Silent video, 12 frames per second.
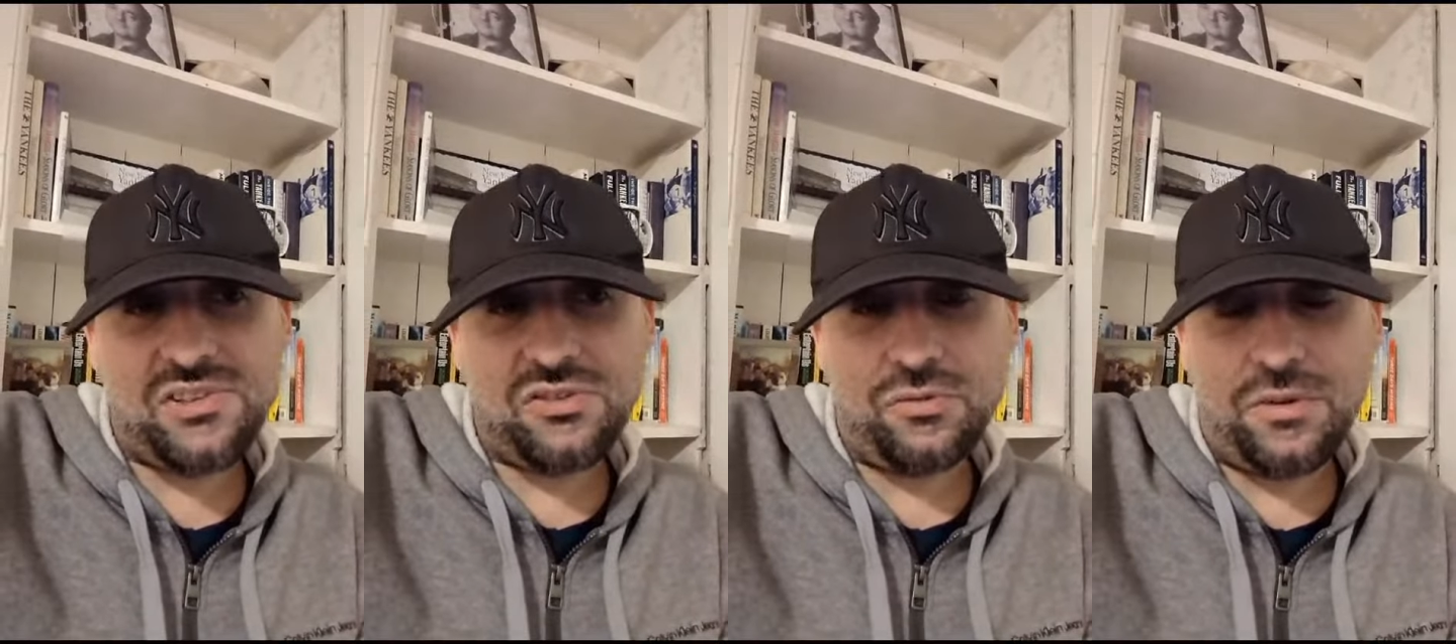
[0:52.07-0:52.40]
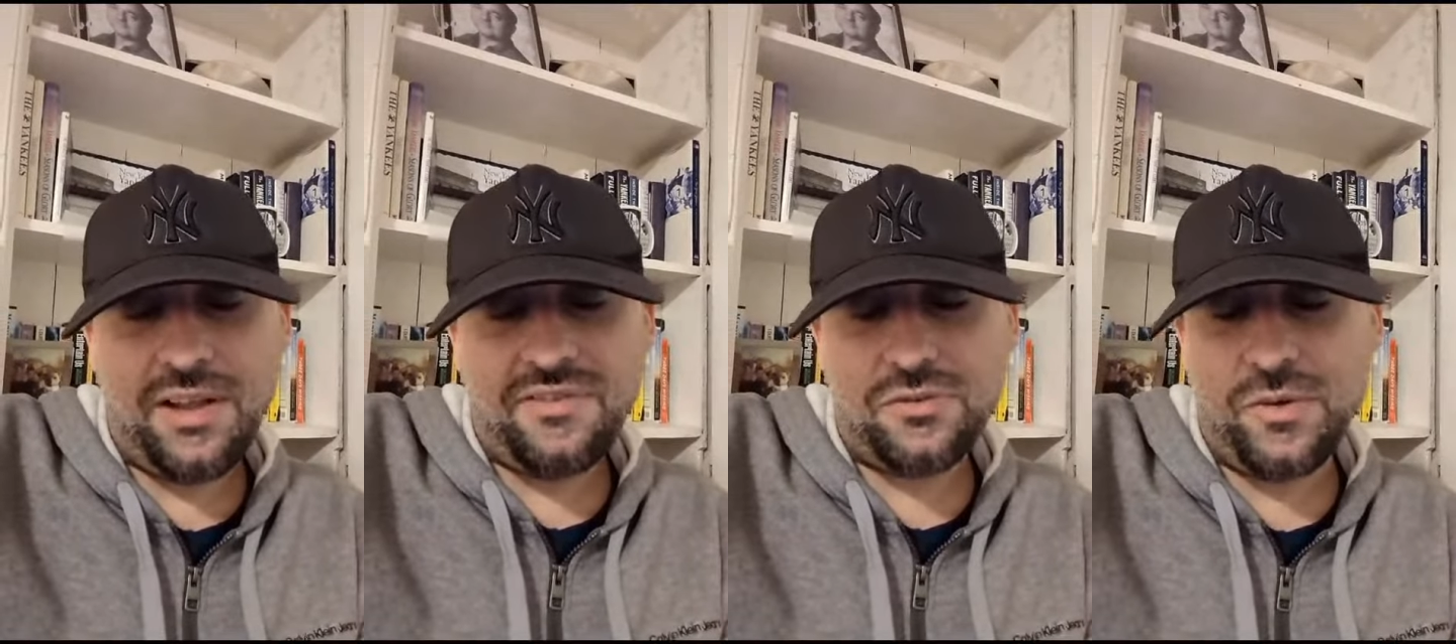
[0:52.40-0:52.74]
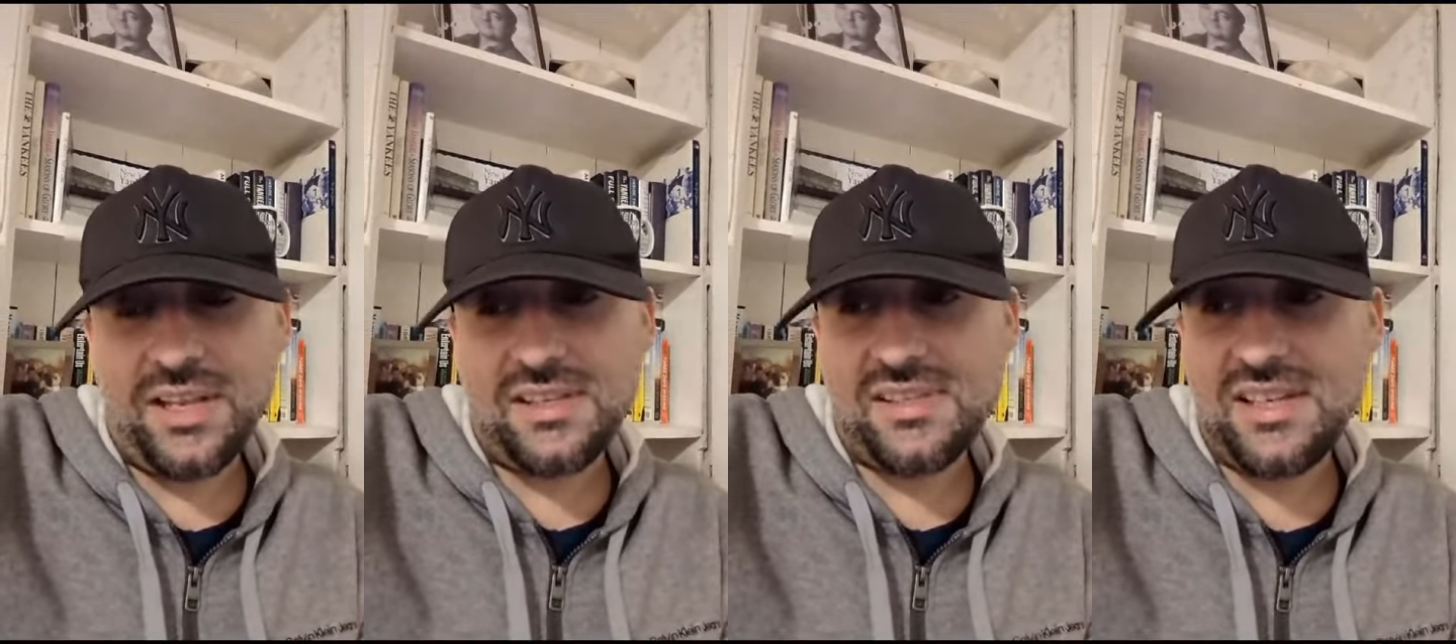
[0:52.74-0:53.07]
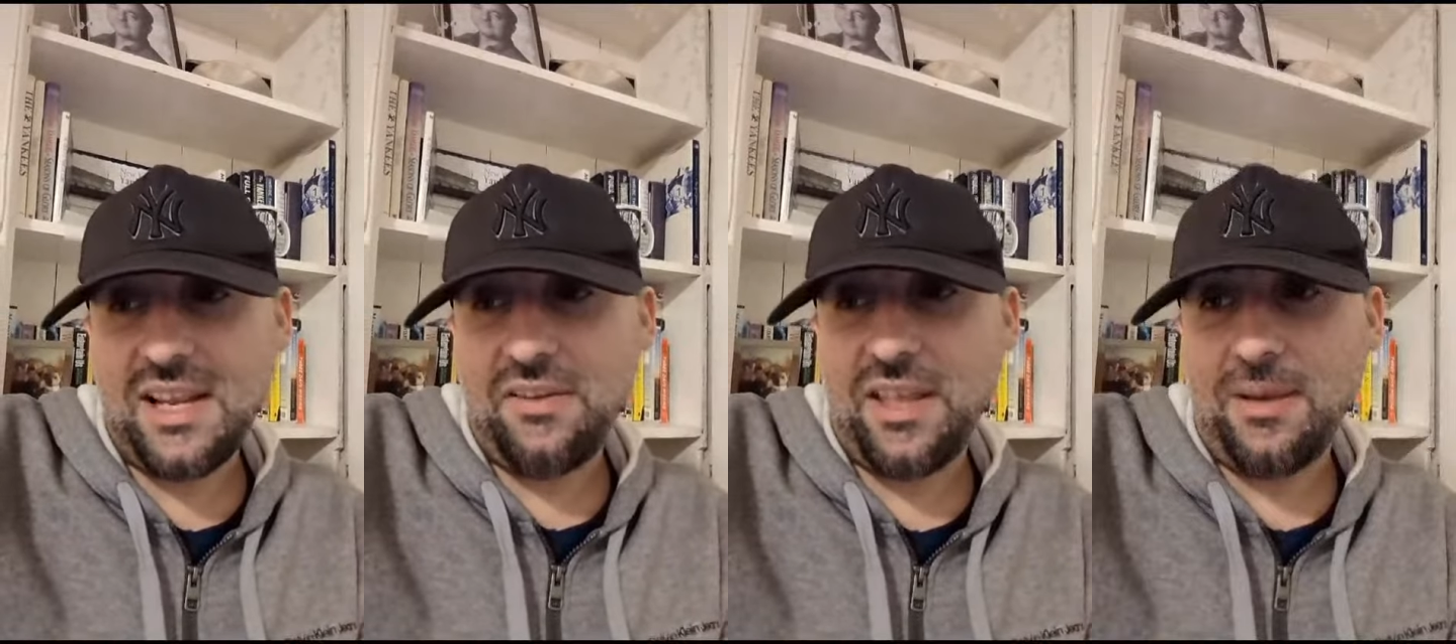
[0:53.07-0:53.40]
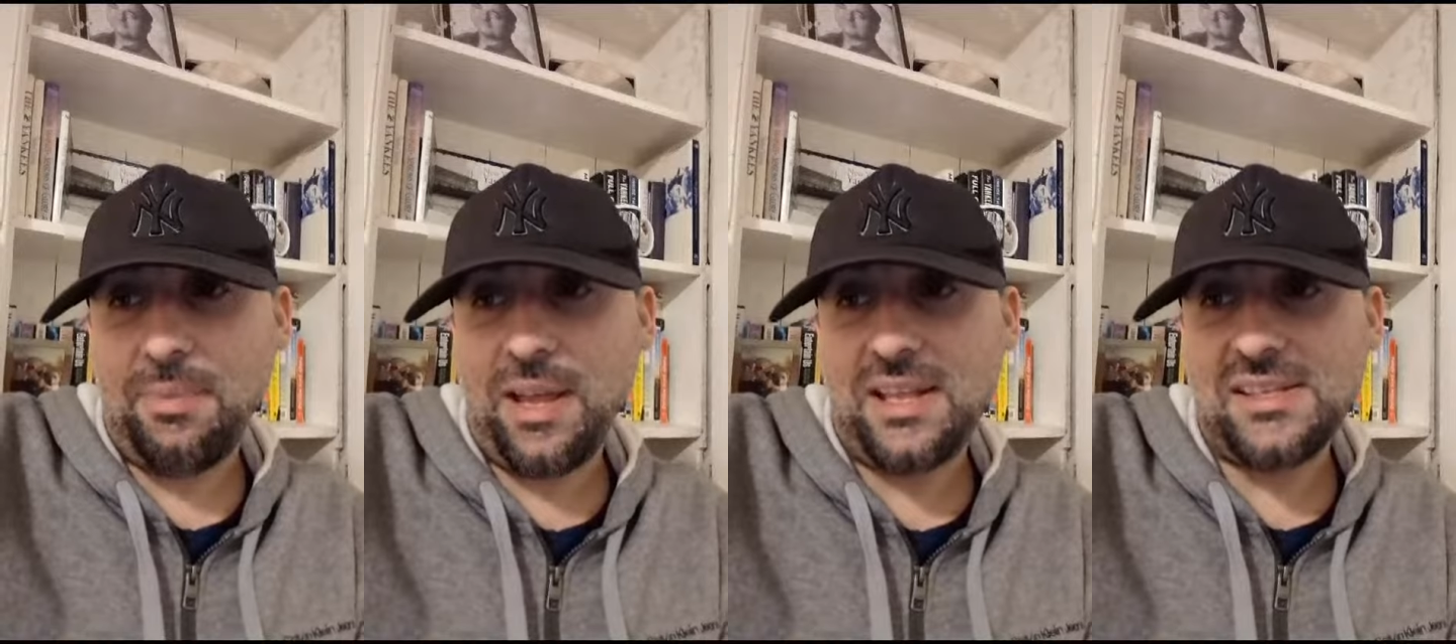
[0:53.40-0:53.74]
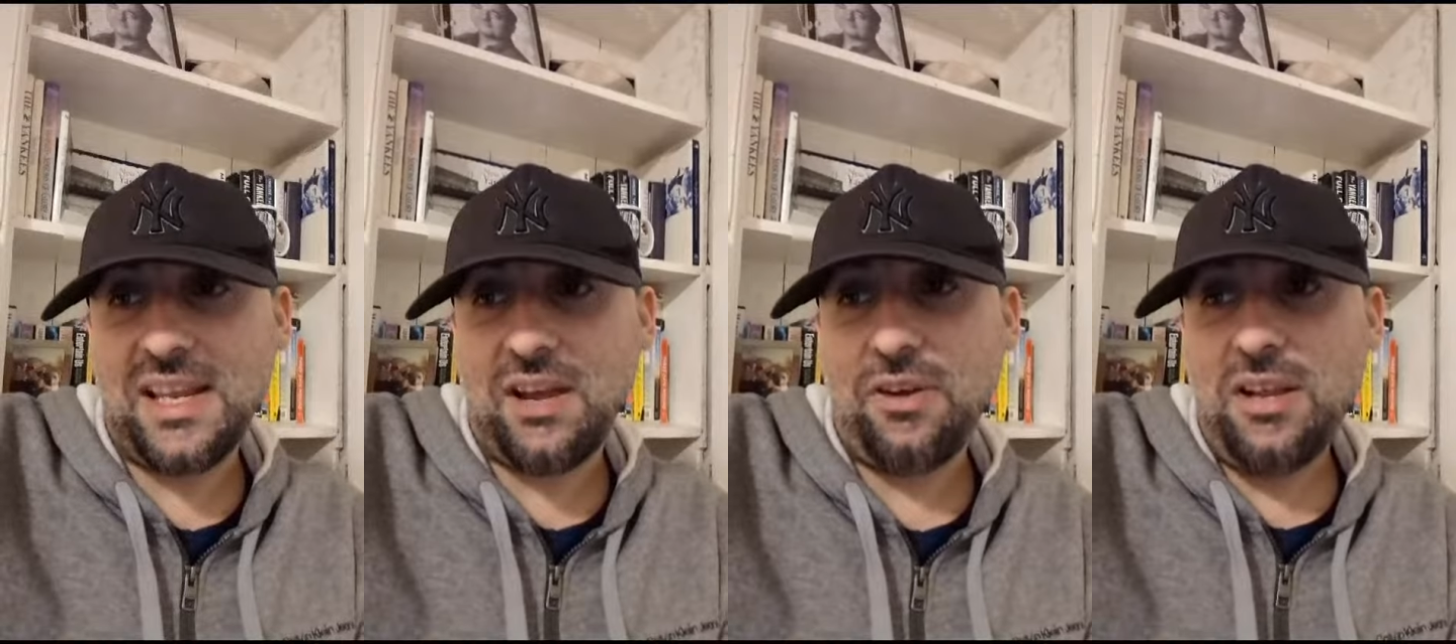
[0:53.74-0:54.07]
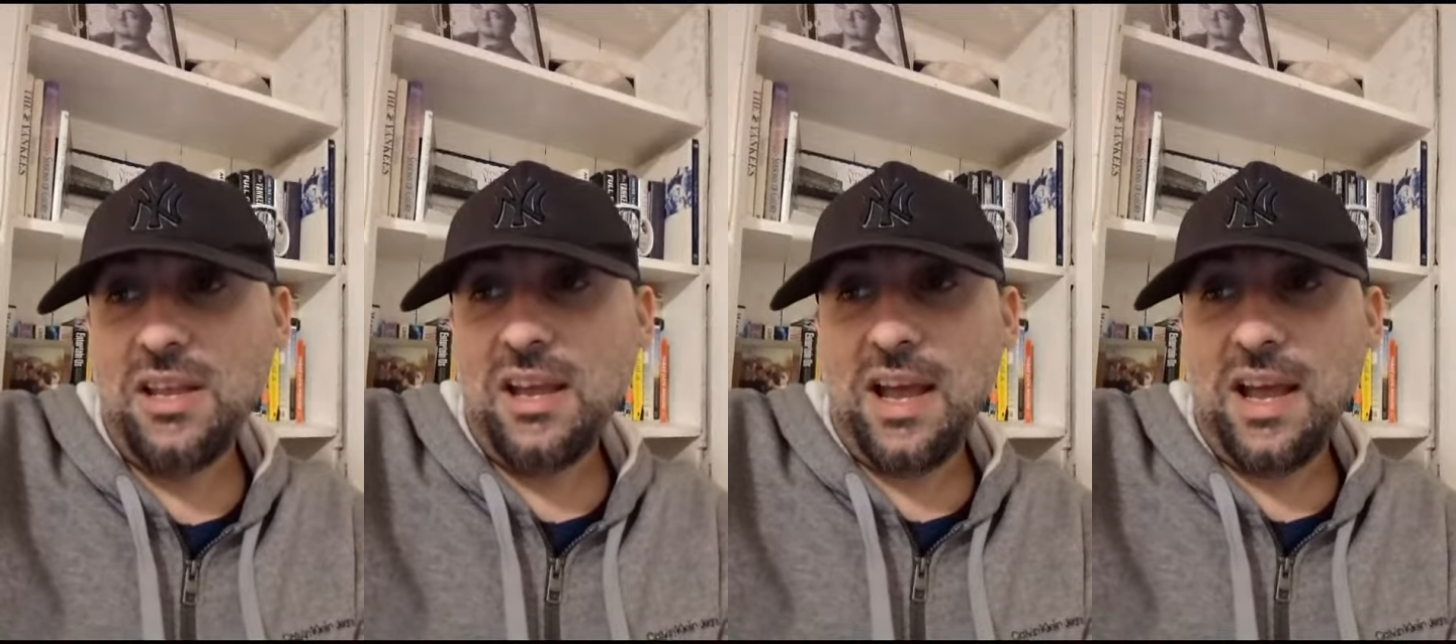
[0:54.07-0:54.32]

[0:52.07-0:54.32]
so we'll have to wait and see how that pans out.